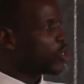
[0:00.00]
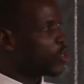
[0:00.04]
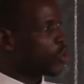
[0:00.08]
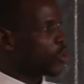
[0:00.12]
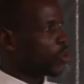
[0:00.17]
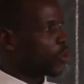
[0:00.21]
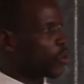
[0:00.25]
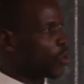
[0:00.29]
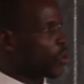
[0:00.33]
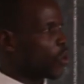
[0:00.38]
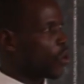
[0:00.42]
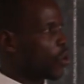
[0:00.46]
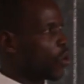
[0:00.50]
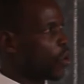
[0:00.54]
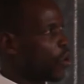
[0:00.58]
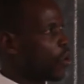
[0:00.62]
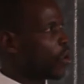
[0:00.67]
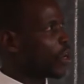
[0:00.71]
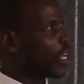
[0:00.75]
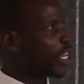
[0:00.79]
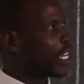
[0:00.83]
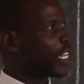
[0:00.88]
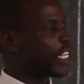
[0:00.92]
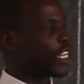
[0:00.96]
do
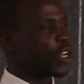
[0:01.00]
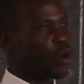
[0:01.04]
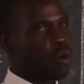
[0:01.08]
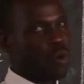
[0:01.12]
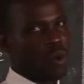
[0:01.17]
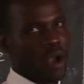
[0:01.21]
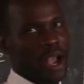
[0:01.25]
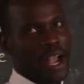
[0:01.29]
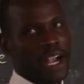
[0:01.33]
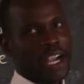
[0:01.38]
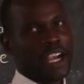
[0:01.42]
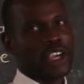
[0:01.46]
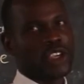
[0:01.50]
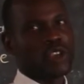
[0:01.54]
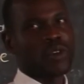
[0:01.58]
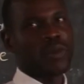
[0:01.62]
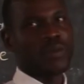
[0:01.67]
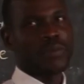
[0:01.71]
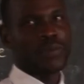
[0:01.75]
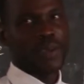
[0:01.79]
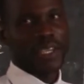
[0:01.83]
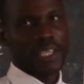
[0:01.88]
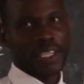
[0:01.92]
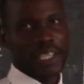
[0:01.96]
in the work you're
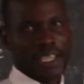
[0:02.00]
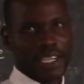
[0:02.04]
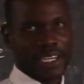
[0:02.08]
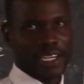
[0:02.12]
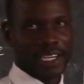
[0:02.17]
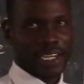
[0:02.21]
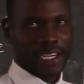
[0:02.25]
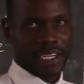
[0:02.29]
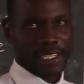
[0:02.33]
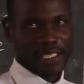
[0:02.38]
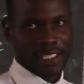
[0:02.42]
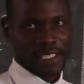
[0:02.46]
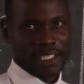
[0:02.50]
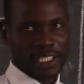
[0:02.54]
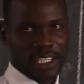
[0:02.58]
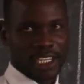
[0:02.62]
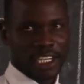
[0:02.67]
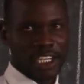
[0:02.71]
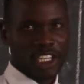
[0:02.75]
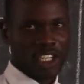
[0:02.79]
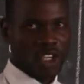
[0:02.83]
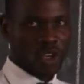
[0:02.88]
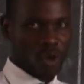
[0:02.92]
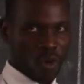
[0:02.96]
picking next
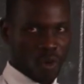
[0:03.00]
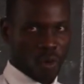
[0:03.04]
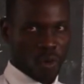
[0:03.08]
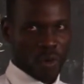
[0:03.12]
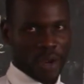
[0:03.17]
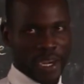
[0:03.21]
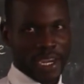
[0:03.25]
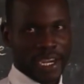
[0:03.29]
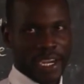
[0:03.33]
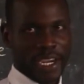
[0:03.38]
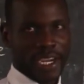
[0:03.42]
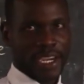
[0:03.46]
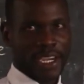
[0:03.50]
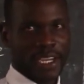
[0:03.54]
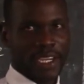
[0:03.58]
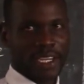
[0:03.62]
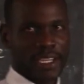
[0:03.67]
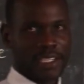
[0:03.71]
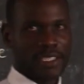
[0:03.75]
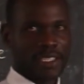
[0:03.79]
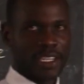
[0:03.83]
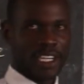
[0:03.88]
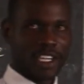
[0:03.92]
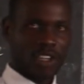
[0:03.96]
week.
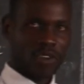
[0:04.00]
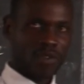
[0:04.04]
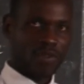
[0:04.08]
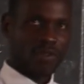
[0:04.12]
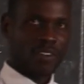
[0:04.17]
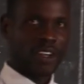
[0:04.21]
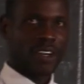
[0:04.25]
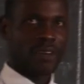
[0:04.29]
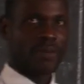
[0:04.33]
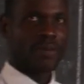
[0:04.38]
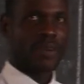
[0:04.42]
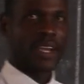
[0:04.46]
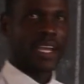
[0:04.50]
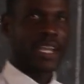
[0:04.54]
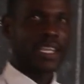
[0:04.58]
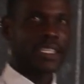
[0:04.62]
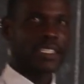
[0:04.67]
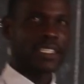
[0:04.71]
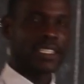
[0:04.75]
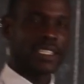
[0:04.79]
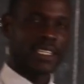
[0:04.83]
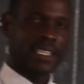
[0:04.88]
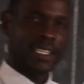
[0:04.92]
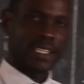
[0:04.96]
Thank you very
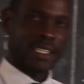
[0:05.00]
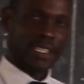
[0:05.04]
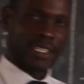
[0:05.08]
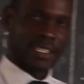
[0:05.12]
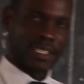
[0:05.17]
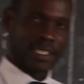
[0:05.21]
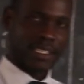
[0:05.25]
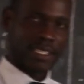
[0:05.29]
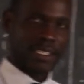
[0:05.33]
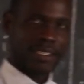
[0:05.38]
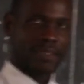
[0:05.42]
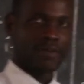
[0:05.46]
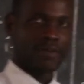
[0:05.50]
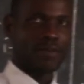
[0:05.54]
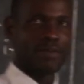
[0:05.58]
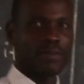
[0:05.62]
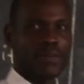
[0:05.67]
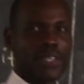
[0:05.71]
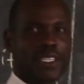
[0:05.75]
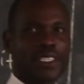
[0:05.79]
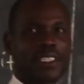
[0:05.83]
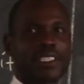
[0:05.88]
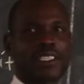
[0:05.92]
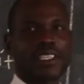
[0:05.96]
much.
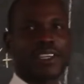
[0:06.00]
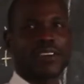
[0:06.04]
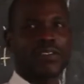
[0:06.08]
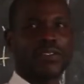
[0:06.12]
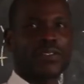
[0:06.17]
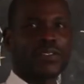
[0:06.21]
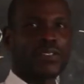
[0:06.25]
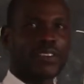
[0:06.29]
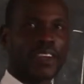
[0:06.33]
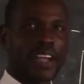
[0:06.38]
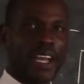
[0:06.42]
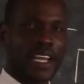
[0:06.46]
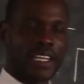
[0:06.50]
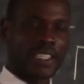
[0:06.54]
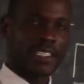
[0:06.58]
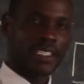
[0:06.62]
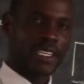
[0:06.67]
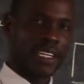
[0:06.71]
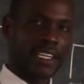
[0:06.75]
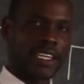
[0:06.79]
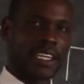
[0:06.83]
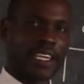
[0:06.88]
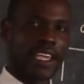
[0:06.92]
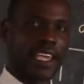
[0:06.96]
Be safe and
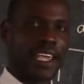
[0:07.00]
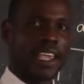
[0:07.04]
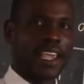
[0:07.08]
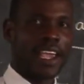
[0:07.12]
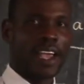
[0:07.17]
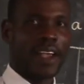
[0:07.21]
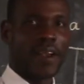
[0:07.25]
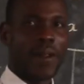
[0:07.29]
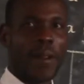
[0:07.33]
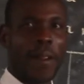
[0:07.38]
take care.